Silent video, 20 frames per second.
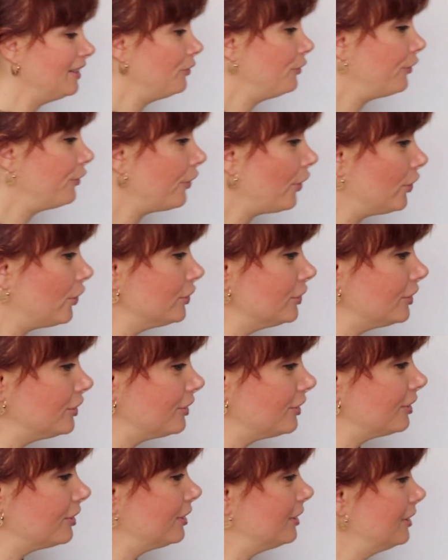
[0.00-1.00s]
At the
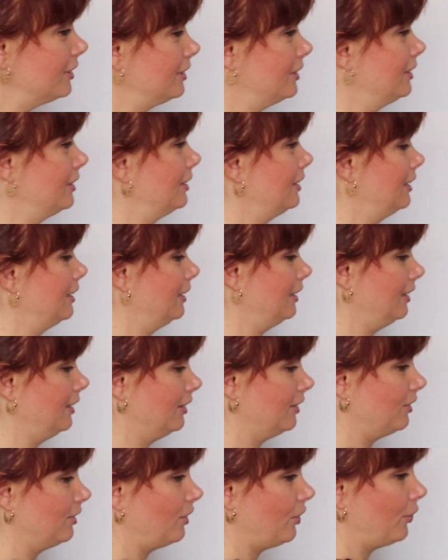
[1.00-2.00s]
front,
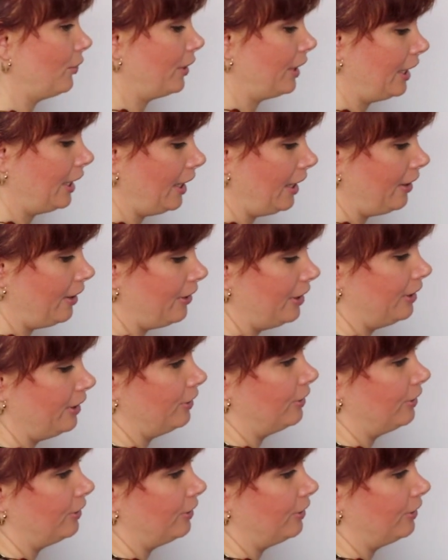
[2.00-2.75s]
so here